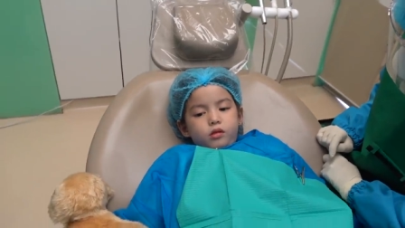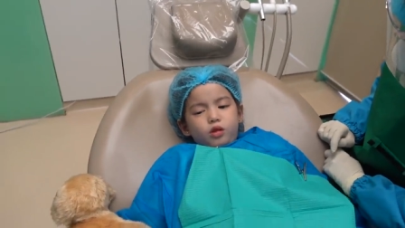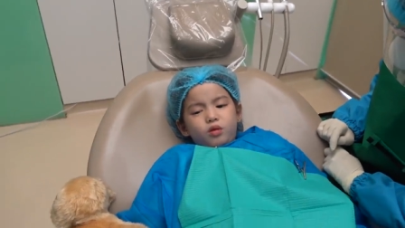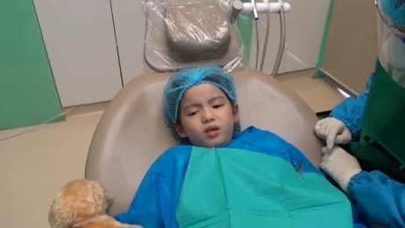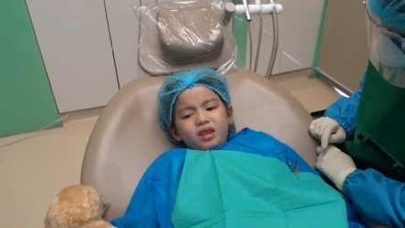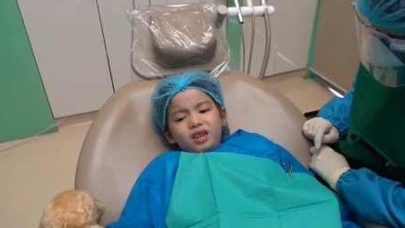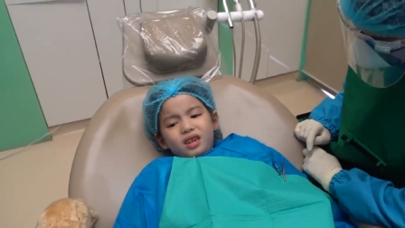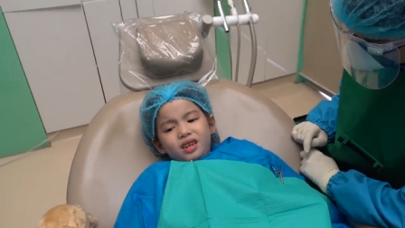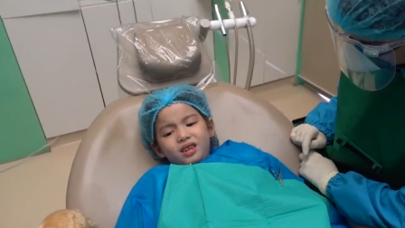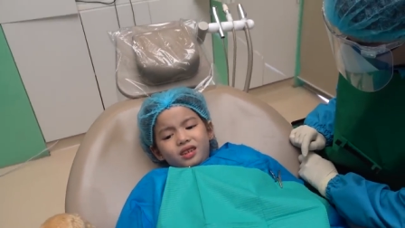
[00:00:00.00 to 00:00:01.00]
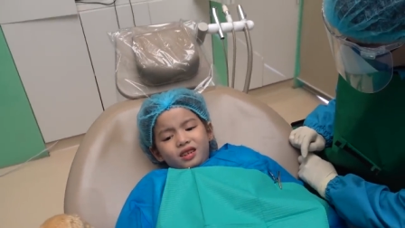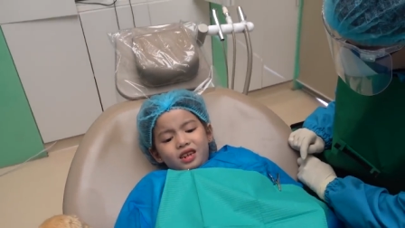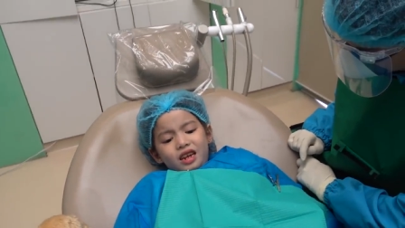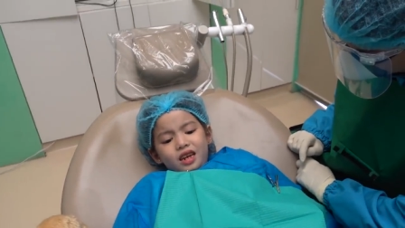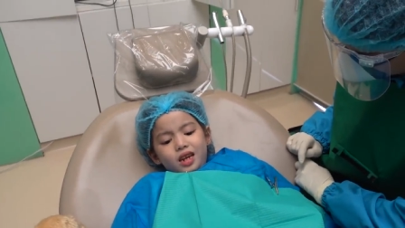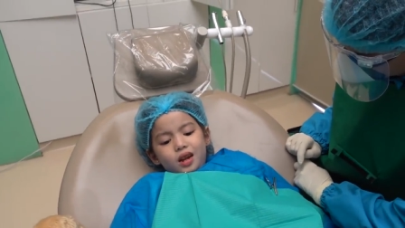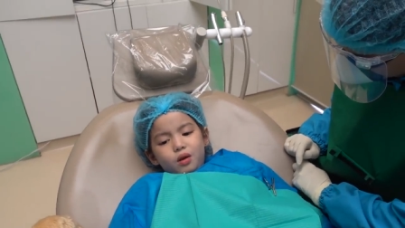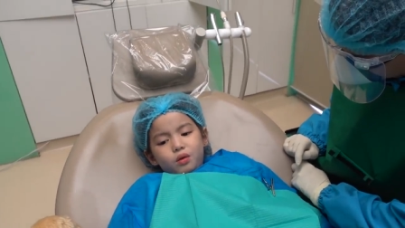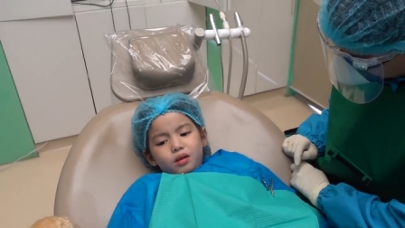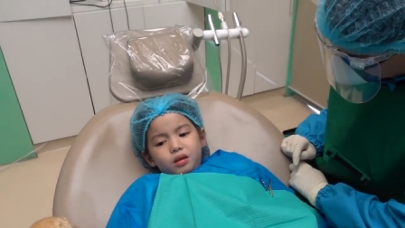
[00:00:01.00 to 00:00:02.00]
Do we need to take it
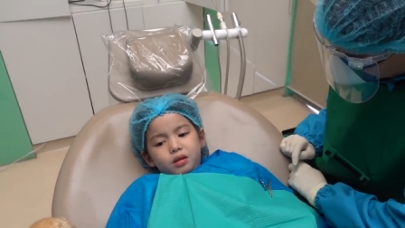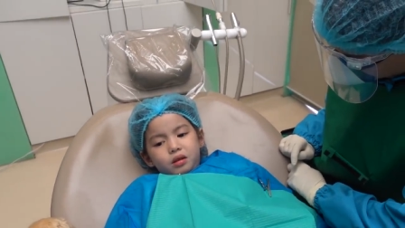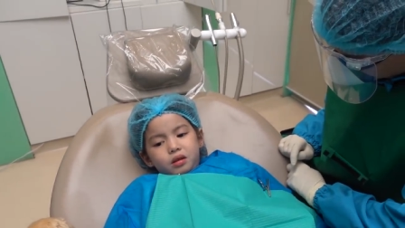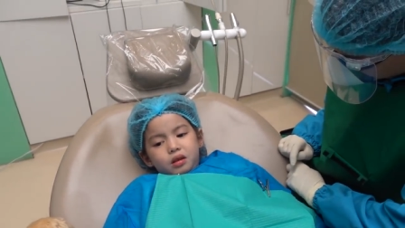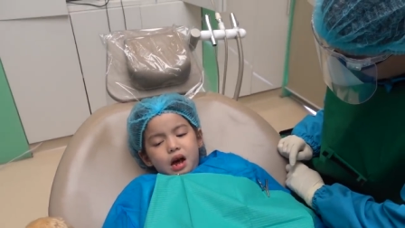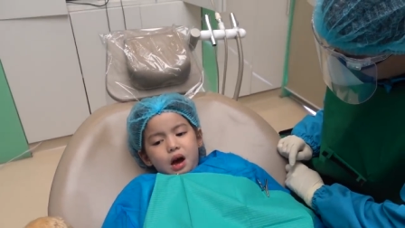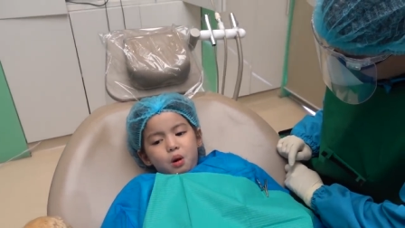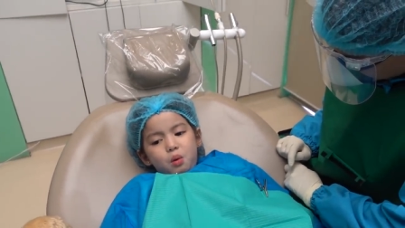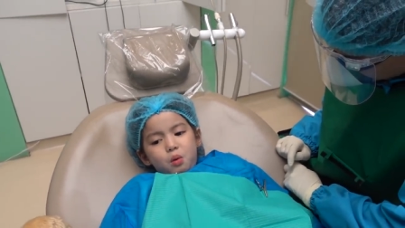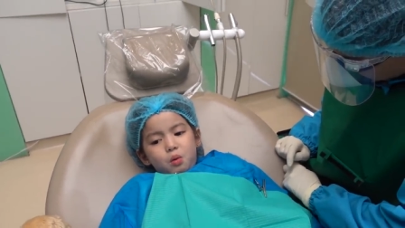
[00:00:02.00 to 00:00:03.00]
out now?